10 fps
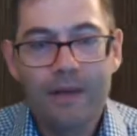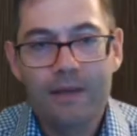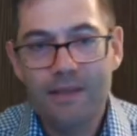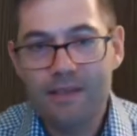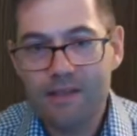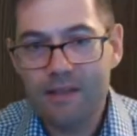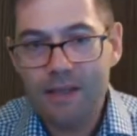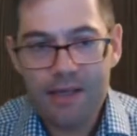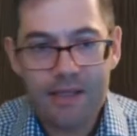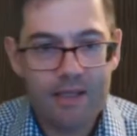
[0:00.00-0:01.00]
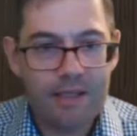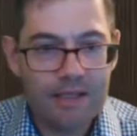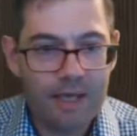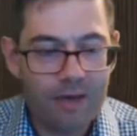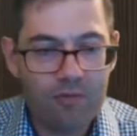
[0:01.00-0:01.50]
The slide is an
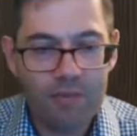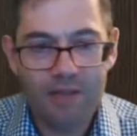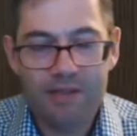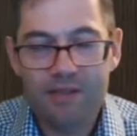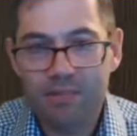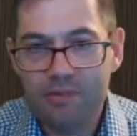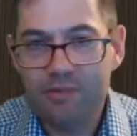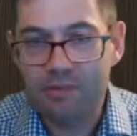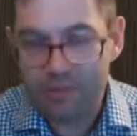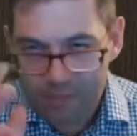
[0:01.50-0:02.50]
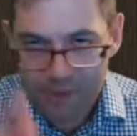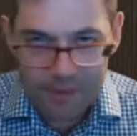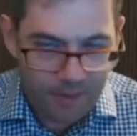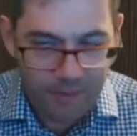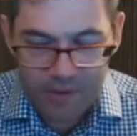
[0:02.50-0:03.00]
integral part of the pool hall. Well,
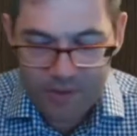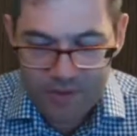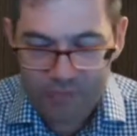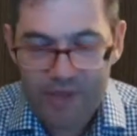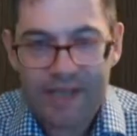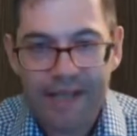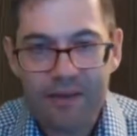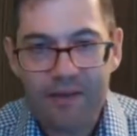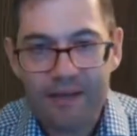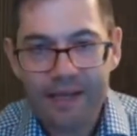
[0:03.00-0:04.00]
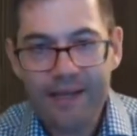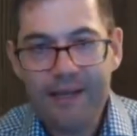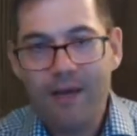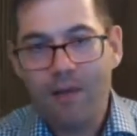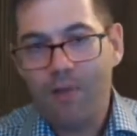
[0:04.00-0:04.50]
I'm not going to read it out
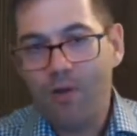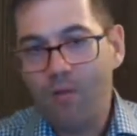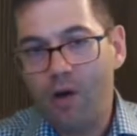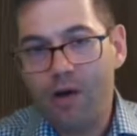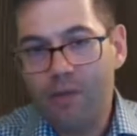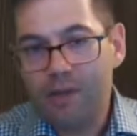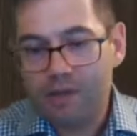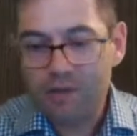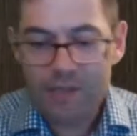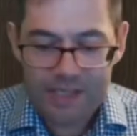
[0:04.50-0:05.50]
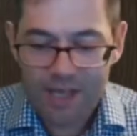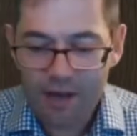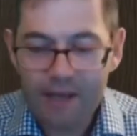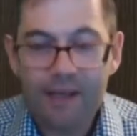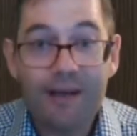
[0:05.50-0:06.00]
again, but what I will do is
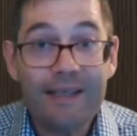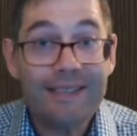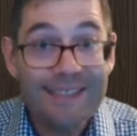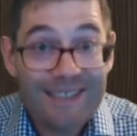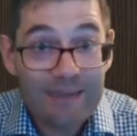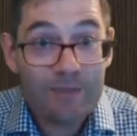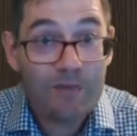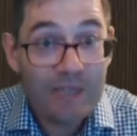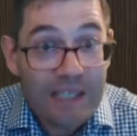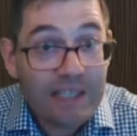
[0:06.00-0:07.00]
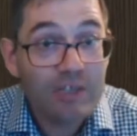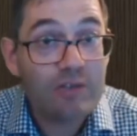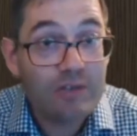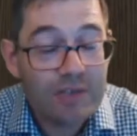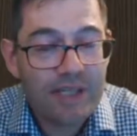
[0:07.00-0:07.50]
highlight some of the
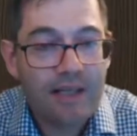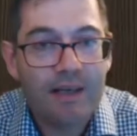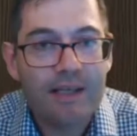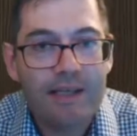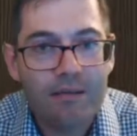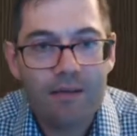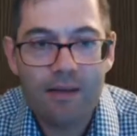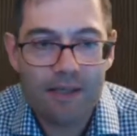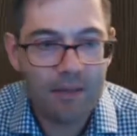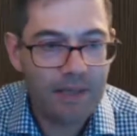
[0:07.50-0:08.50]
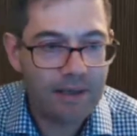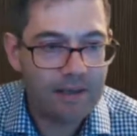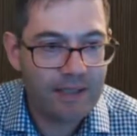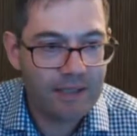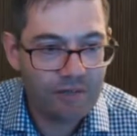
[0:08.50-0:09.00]
issues that I don't like about
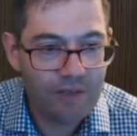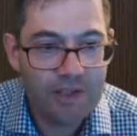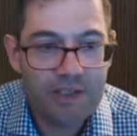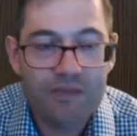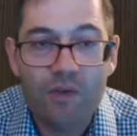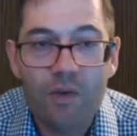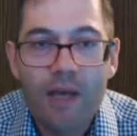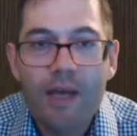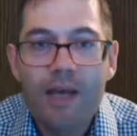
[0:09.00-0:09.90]
this. First of all,